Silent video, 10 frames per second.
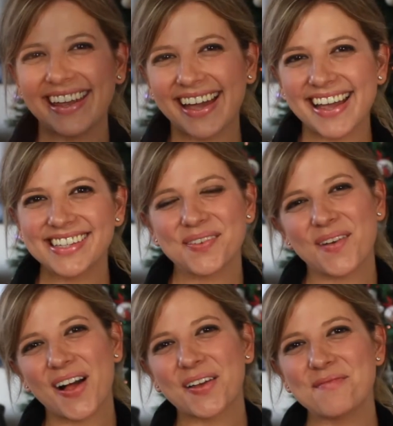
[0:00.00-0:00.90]
guys,
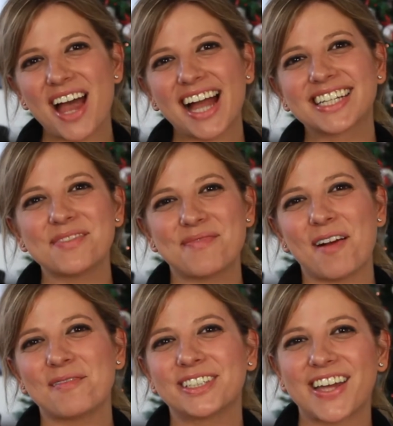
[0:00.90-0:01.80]
welcome back to
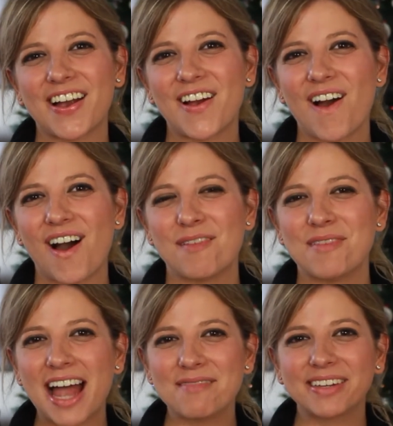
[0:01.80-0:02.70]

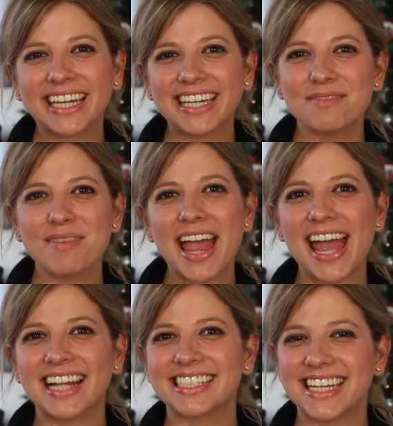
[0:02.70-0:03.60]
Brownble.com. I'm Kim
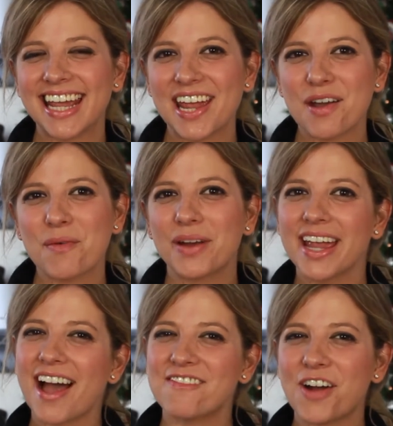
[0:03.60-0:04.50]
and today we
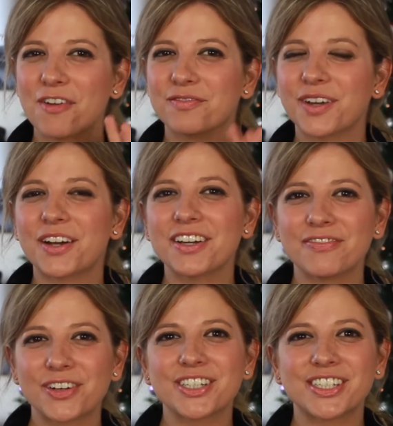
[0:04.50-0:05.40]
have our very
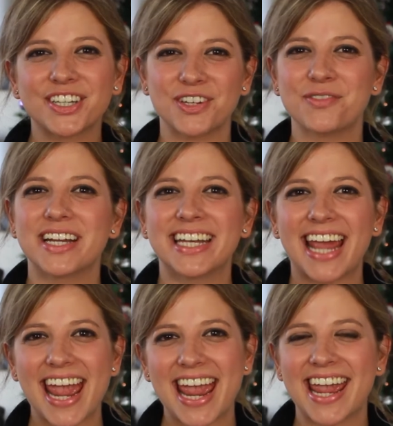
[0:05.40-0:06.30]
first
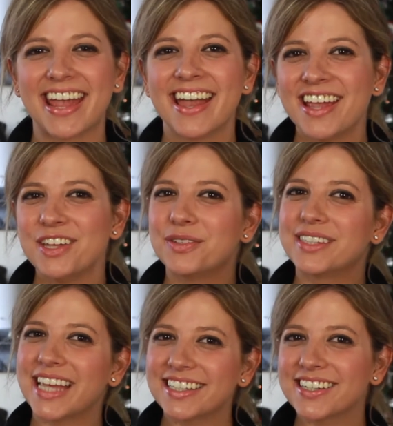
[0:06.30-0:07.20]
Q&A. You
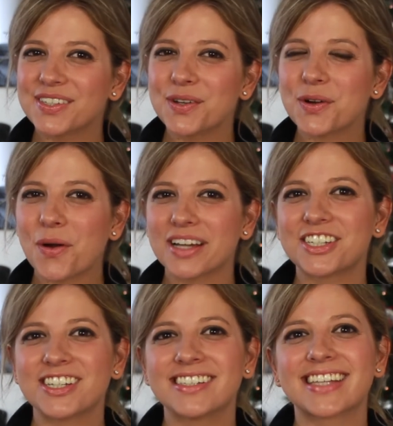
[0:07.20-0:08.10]
sent us your
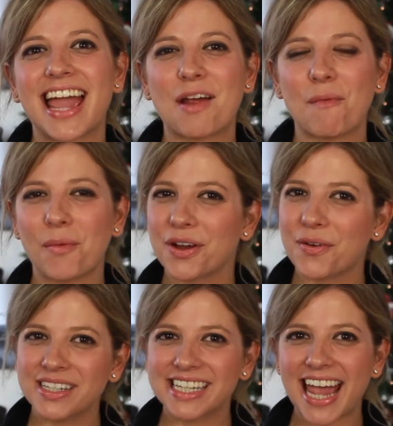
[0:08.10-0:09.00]
questions and we're
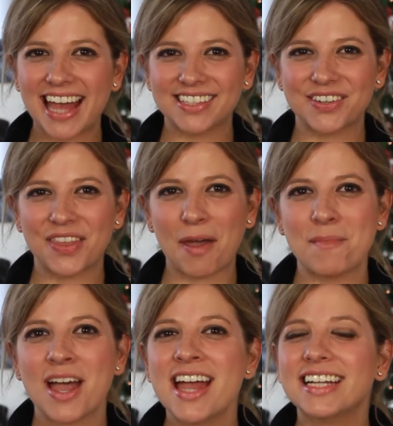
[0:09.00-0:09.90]
going to answer
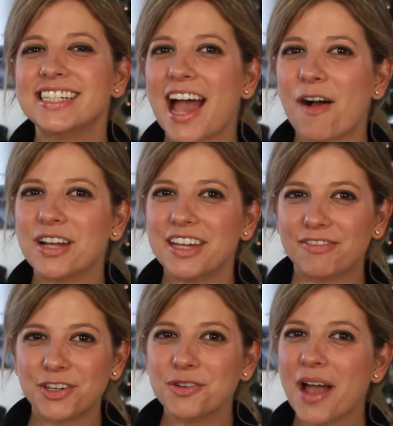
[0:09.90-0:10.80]
them. Now,
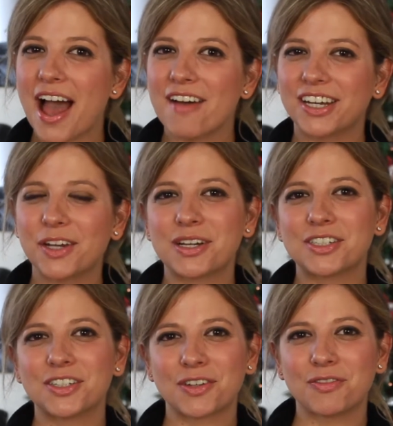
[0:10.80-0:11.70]
if you have any
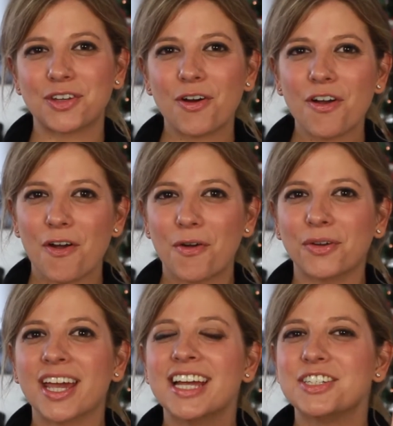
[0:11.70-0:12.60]
questions of your
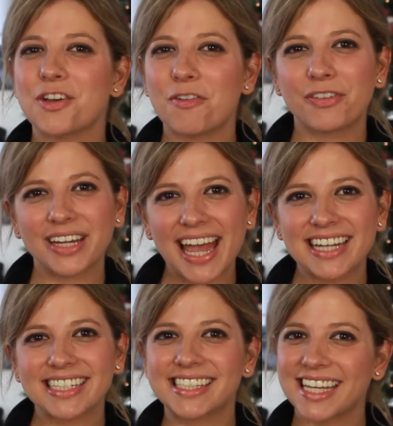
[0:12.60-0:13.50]
own, don't
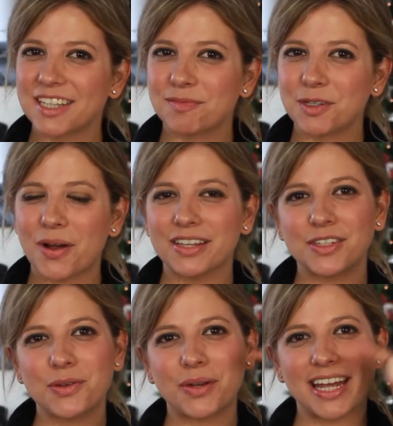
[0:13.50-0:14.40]
forget to send them to
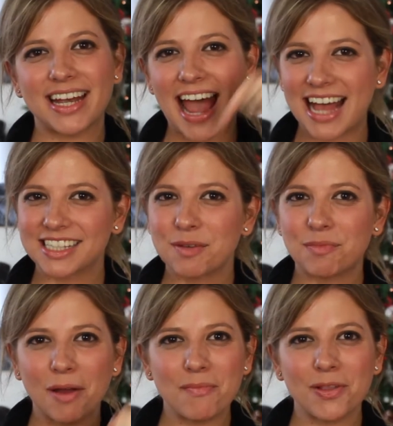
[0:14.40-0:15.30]
us. You can ask
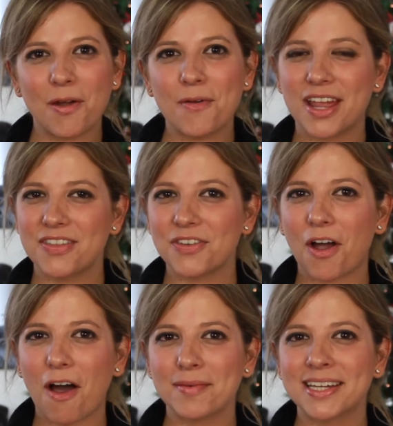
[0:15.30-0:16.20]
them right below in the
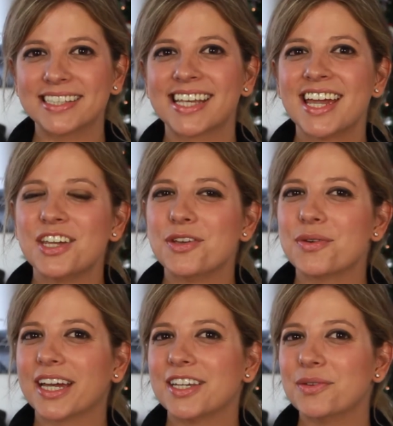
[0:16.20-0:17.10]
comments. You
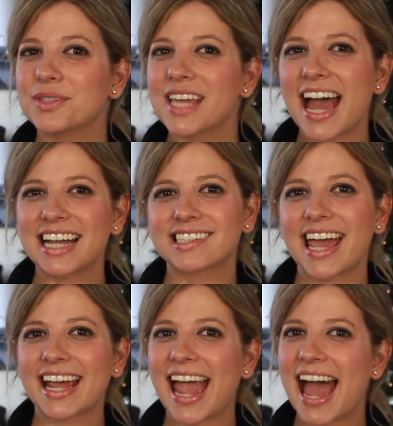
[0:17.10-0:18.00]
can use the
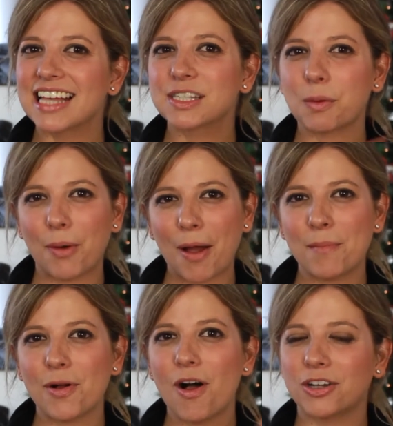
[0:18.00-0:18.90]
hashtag
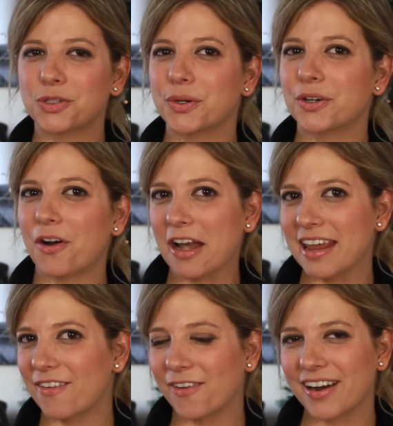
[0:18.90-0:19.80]
AskBrownble on Twitter
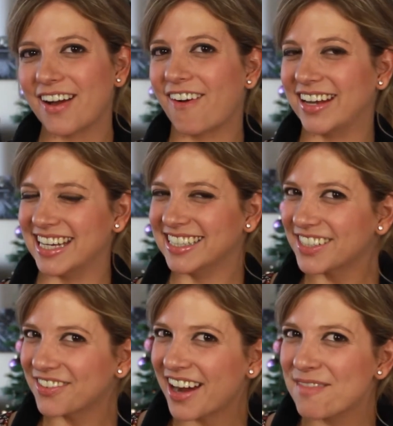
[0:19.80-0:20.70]
or on
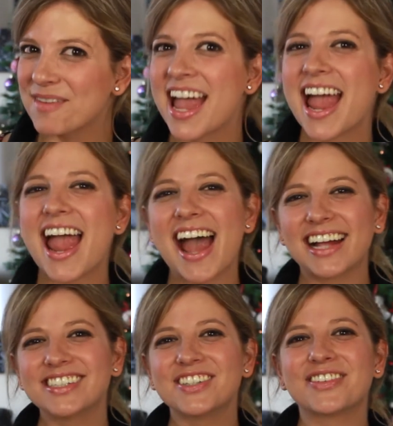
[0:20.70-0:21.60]
Instagram.
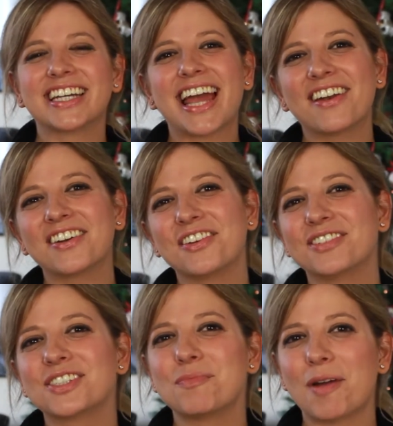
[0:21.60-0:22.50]
And you can head on
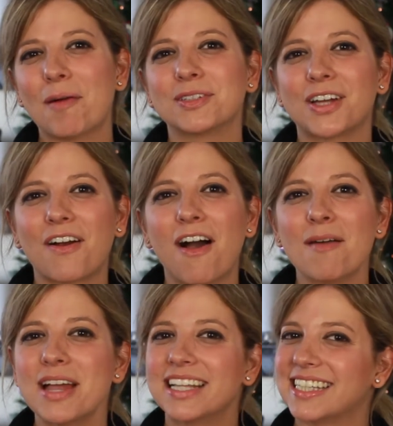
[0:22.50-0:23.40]
over to
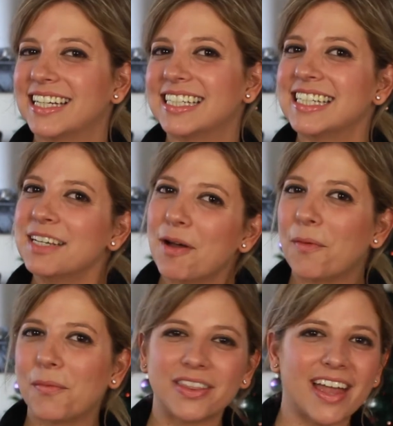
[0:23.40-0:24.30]
Brownble.com and send us an
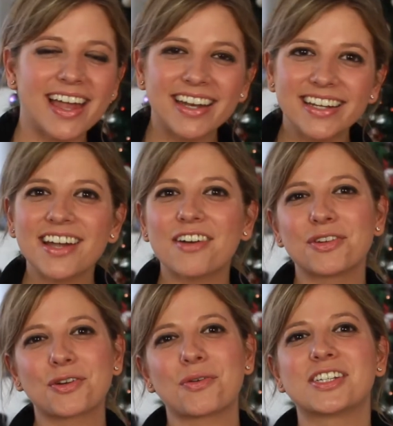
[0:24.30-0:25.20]
email with any of
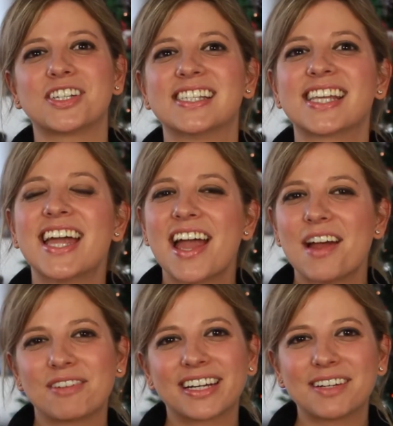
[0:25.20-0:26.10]
your questions
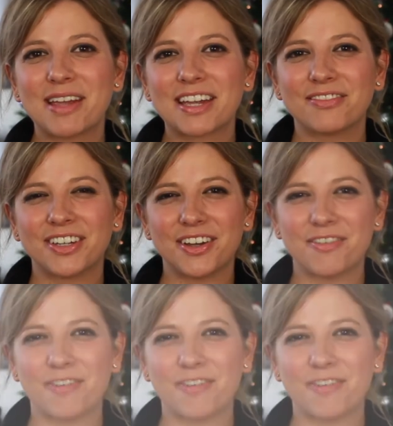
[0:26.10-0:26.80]
and we're gonna make a video